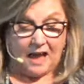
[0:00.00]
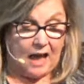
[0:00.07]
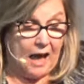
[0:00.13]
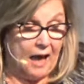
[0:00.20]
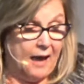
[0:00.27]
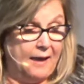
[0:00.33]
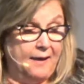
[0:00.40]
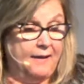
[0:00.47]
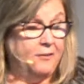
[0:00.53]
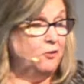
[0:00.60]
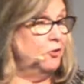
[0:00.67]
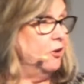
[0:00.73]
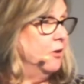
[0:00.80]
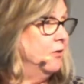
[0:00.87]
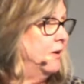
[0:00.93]
I
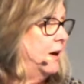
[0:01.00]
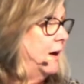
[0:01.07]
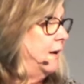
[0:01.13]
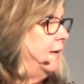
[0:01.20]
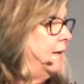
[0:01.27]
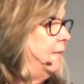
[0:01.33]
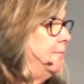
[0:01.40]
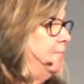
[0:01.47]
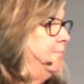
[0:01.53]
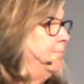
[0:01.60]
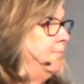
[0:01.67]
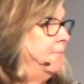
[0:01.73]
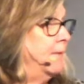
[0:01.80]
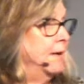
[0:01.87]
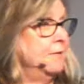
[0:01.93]

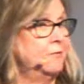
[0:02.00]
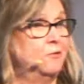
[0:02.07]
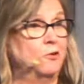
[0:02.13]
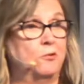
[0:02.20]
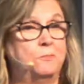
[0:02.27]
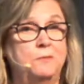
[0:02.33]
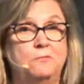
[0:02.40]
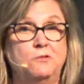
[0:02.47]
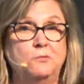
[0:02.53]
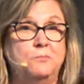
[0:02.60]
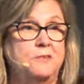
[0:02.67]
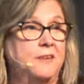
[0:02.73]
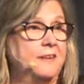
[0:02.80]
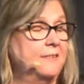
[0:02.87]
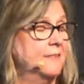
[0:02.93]
show up in
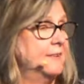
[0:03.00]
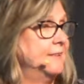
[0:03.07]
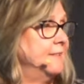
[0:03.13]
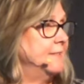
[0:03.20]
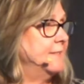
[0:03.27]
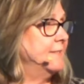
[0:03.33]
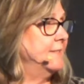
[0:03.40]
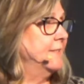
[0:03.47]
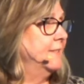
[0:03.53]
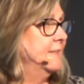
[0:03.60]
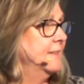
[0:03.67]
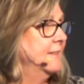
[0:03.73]
rooms like this.